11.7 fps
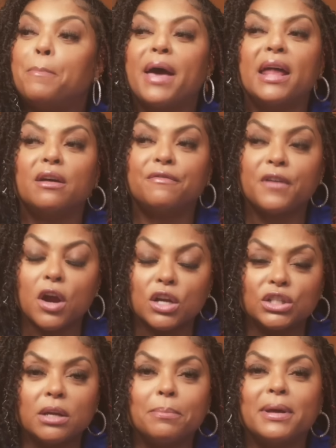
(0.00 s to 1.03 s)
I better was,
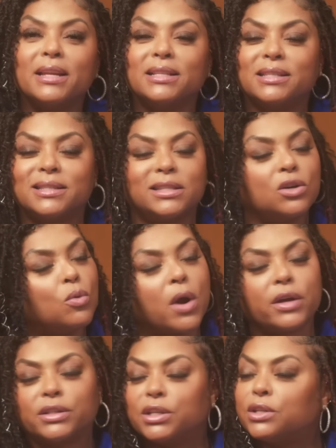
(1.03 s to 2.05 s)
version, but, but it's still
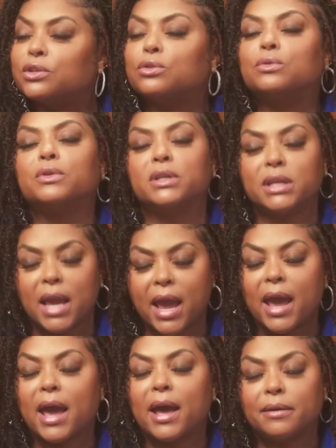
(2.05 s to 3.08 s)
work to do. It's
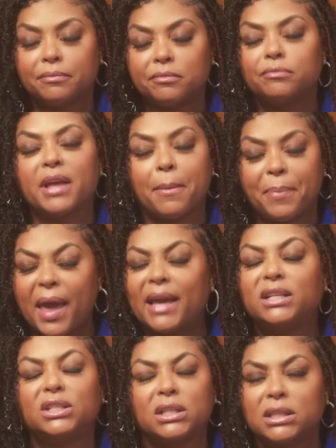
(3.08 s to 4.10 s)
yeah, that
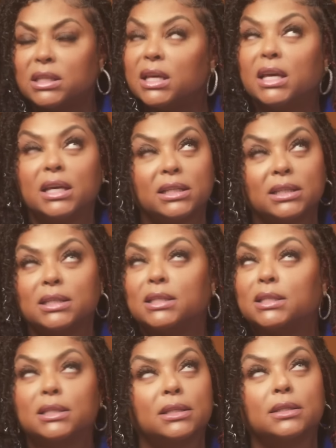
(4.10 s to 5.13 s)
patience thing
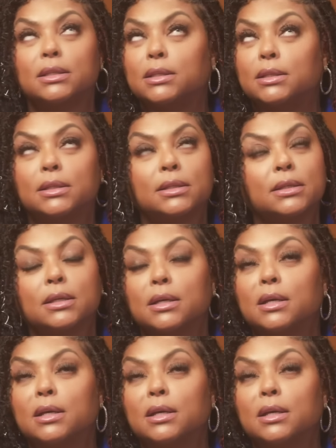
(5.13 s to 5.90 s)
is.